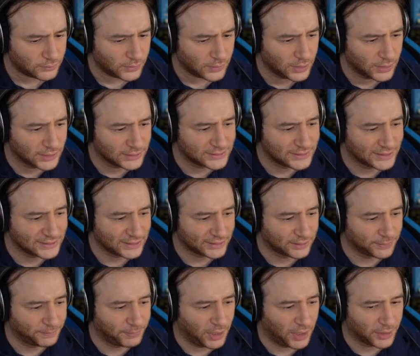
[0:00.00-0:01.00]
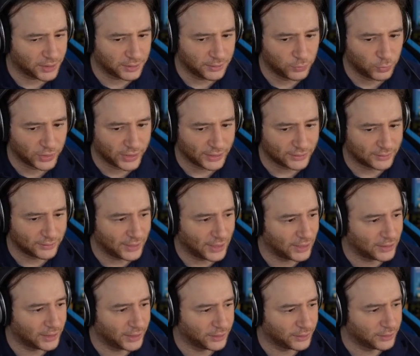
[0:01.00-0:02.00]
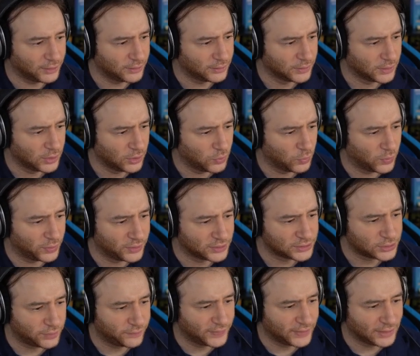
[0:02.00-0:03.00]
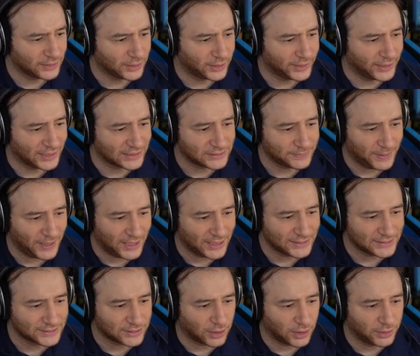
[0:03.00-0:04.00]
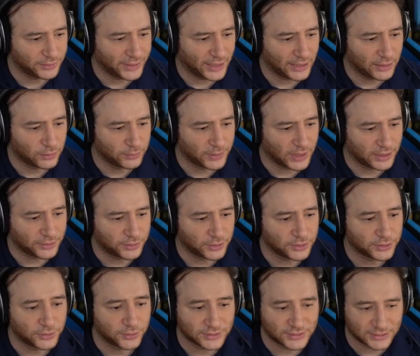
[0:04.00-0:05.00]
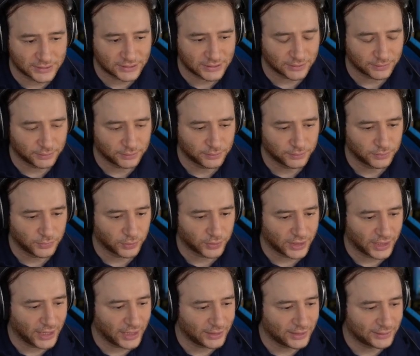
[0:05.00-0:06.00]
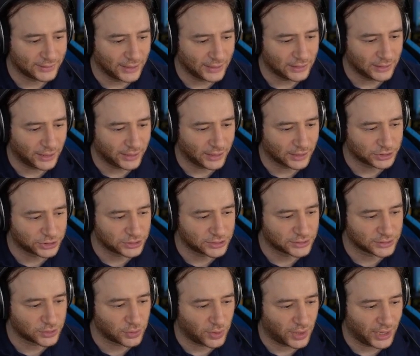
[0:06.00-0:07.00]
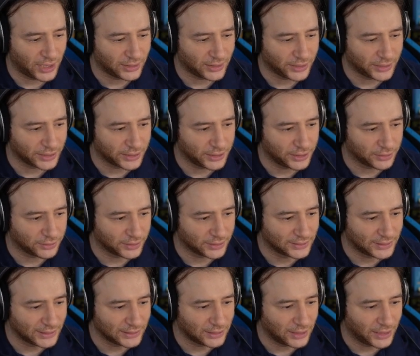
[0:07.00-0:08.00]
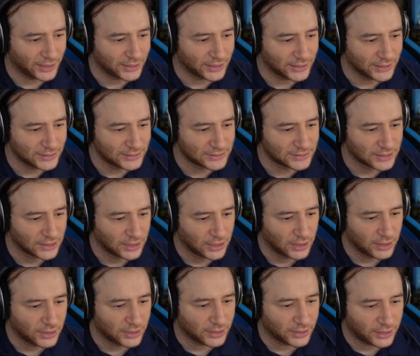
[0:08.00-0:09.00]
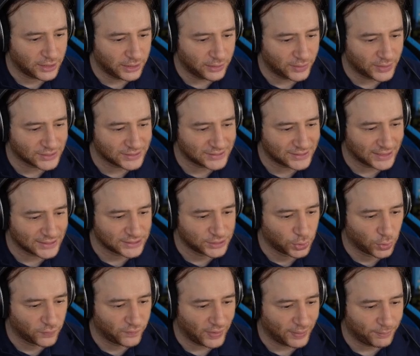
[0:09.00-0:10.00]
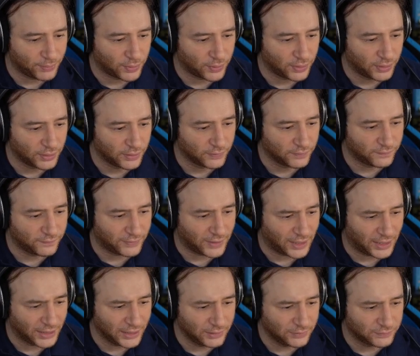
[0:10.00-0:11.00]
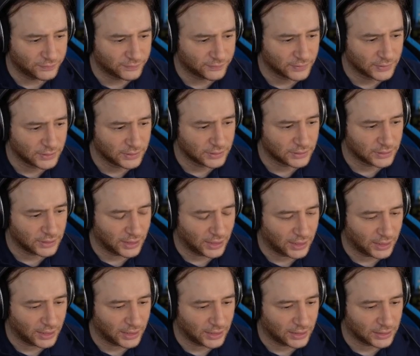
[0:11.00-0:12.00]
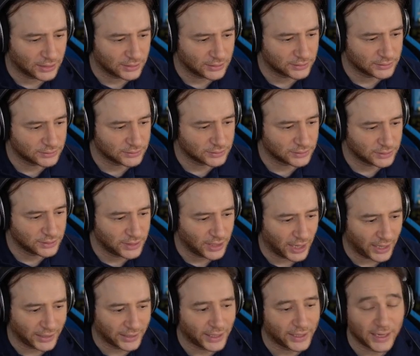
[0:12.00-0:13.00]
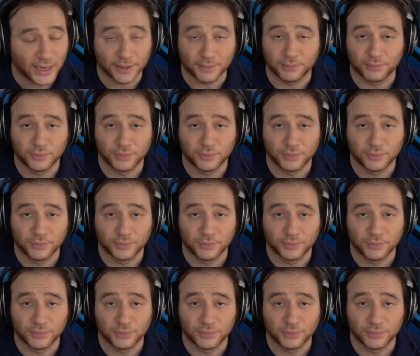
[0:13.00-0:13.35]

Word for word: it says at the bottom, we'll get to that later. When the survey deadline has passed, all data will be entered into a system. Okay, and the deadline, actually, let's go highlight it here. The deadline is, here it says November fifth, uh, nine A M